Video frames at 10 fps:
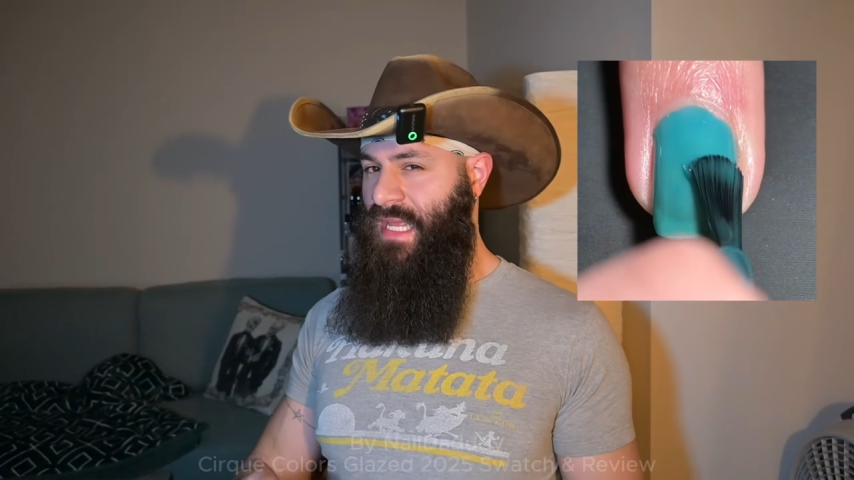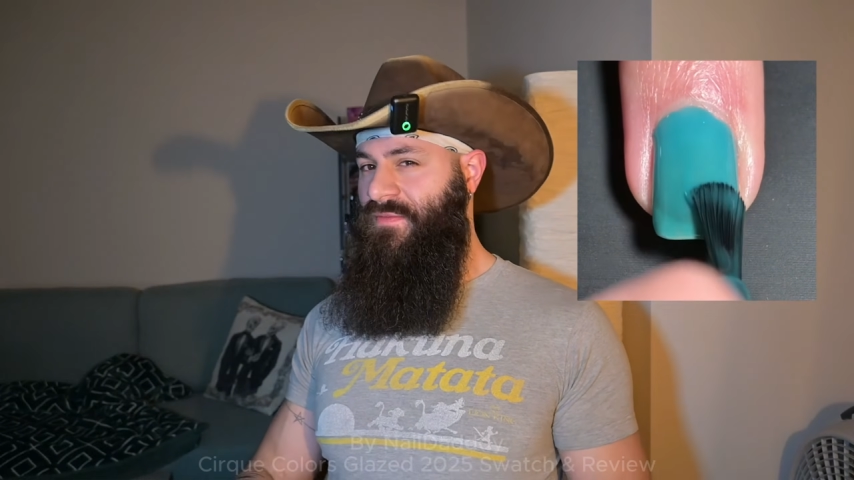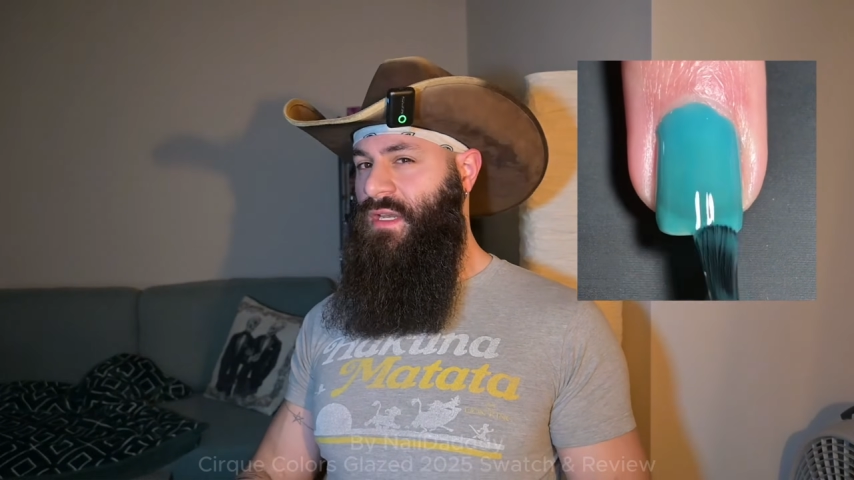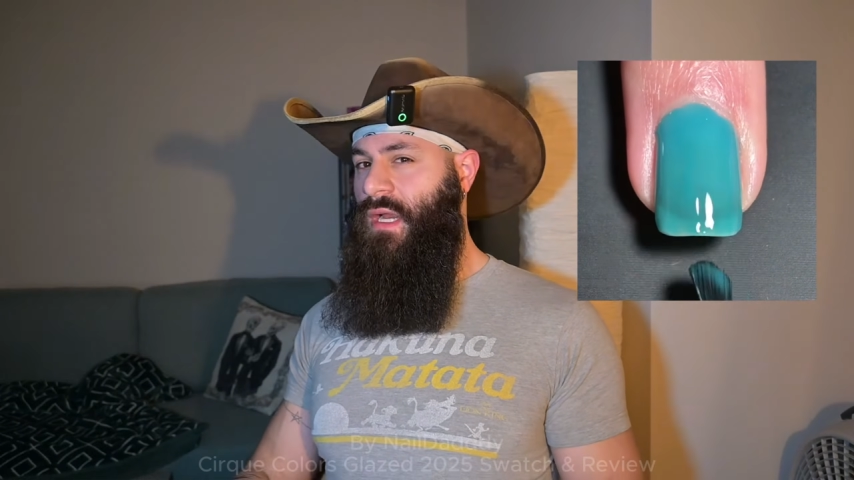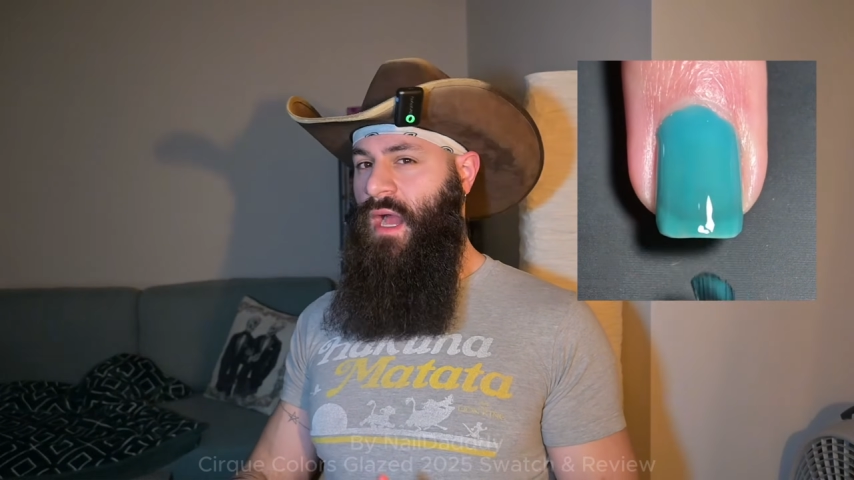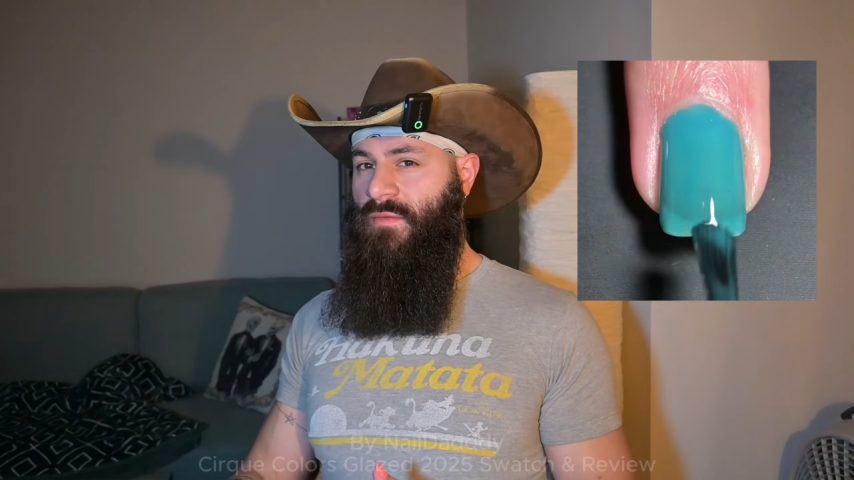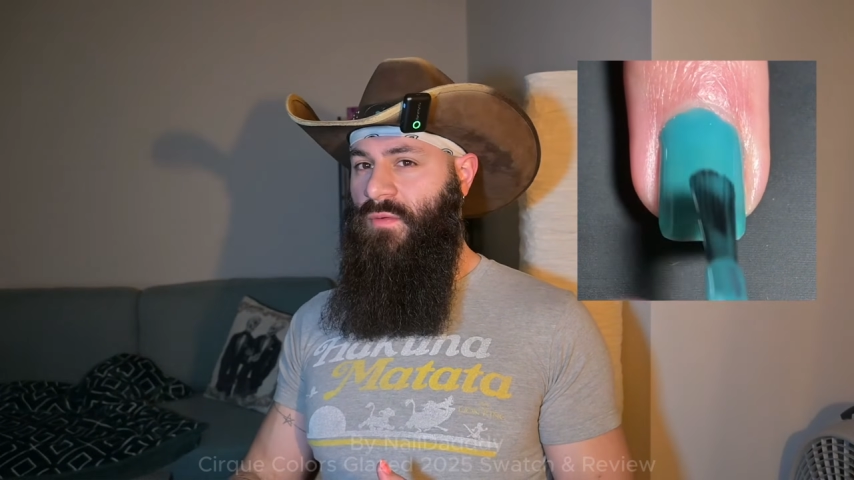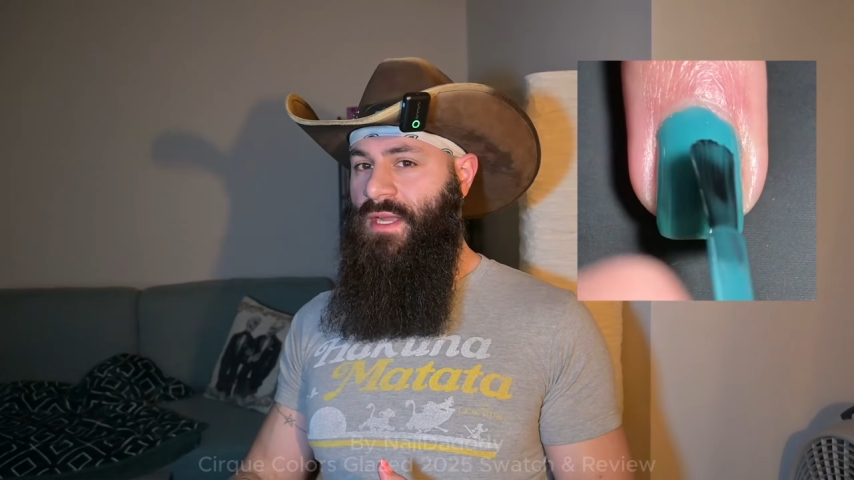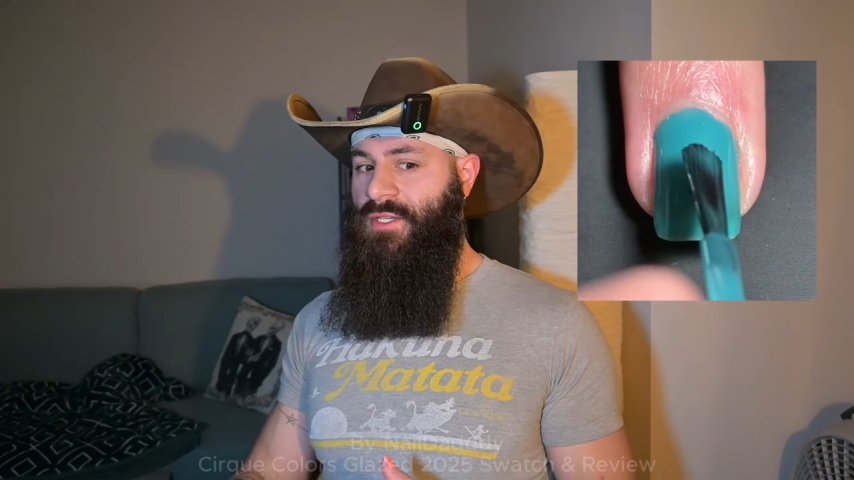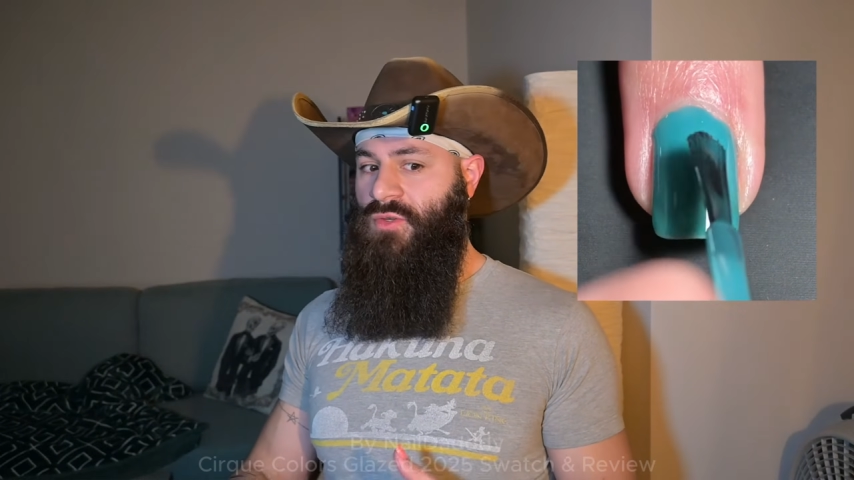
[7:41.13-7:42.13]
even
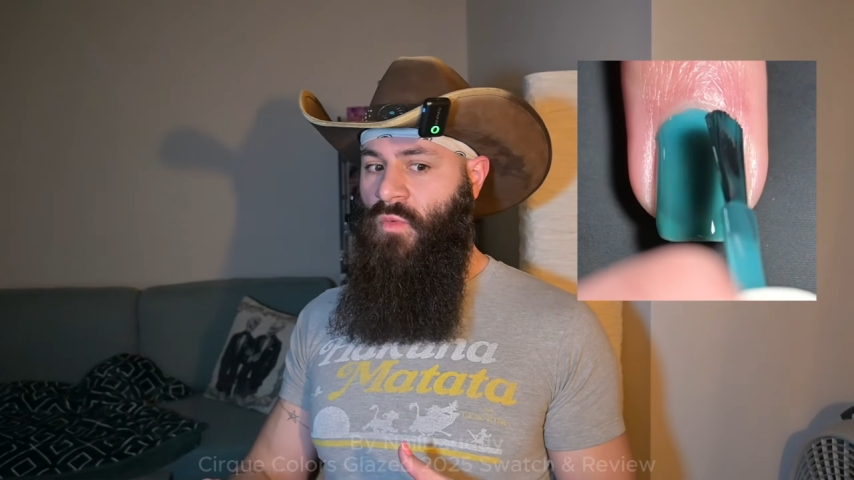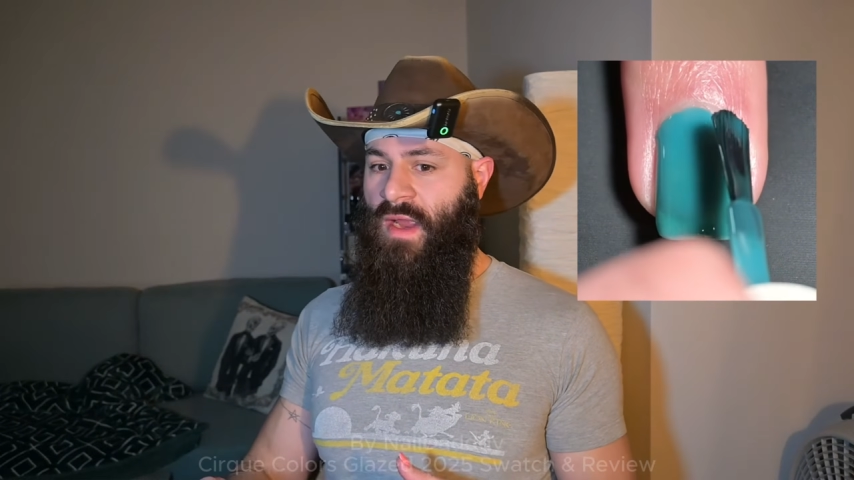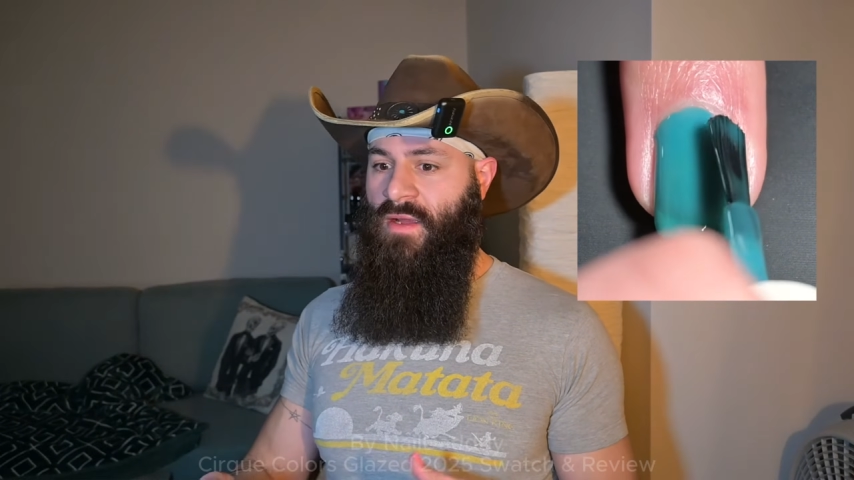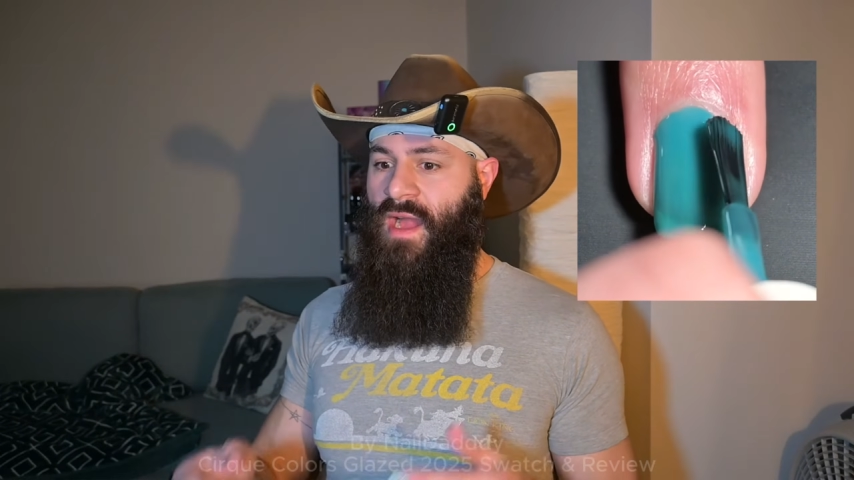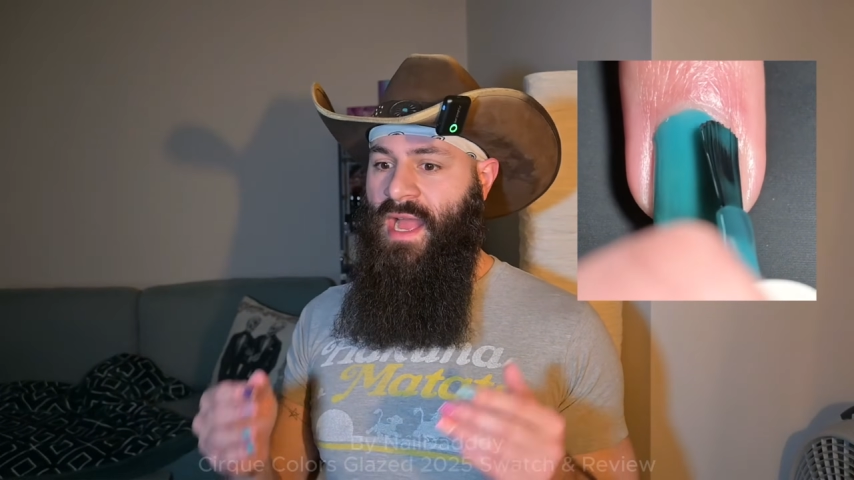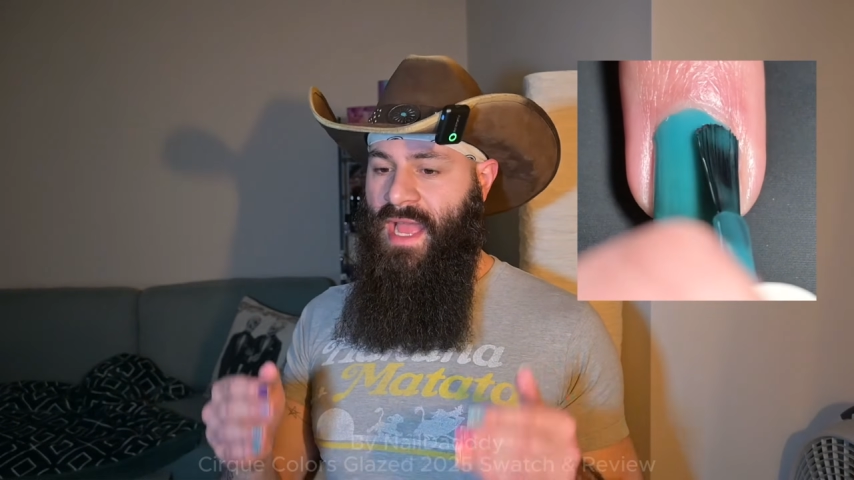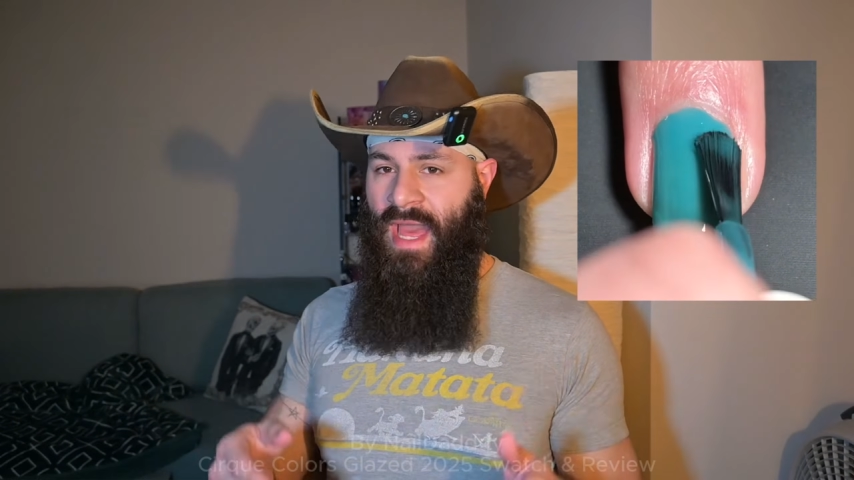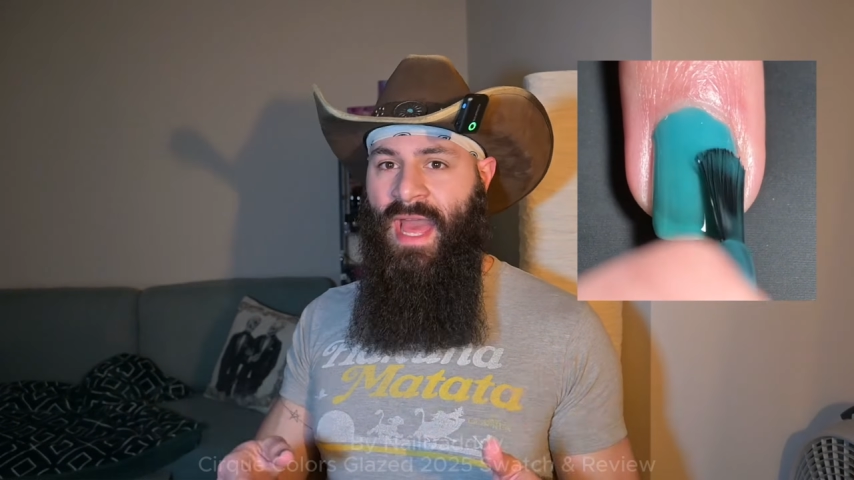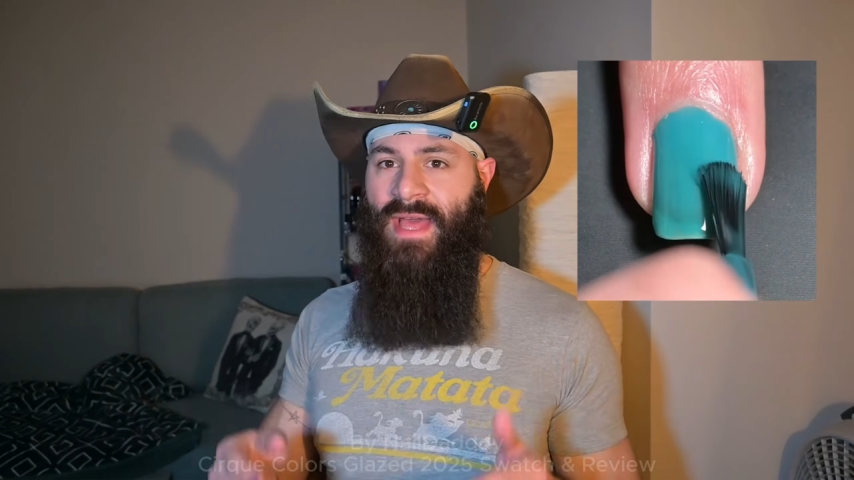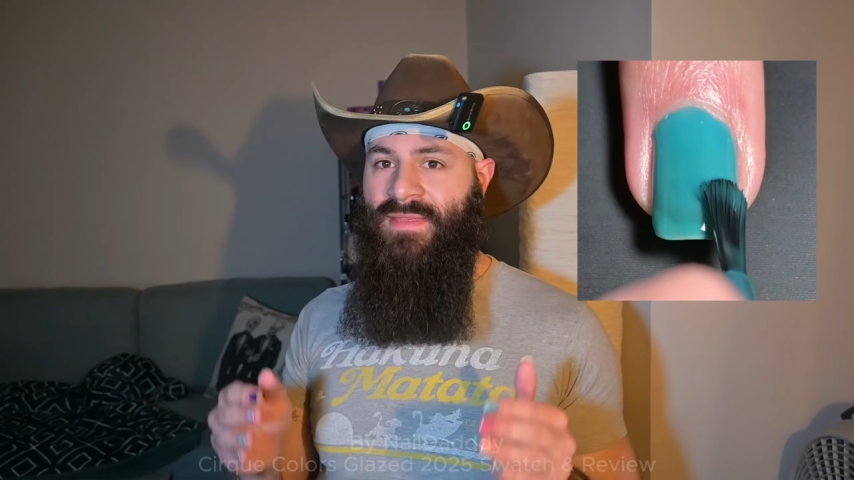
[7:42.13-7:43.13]
coverage where I
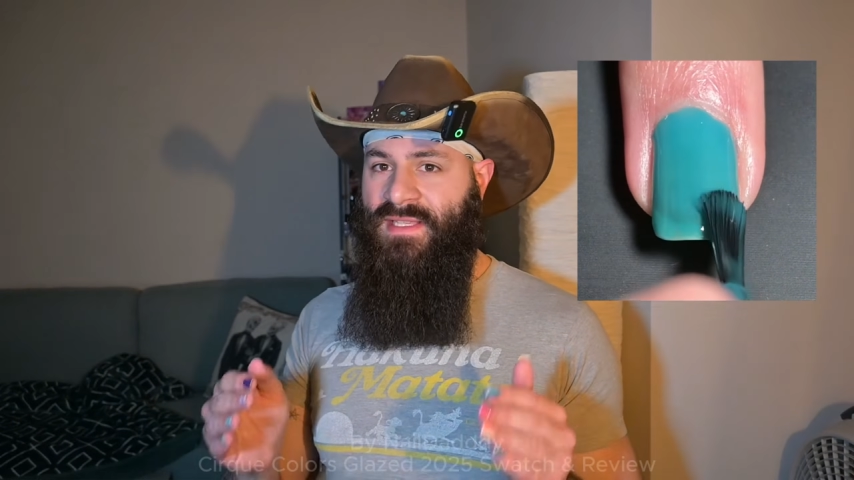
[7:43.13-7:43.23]
had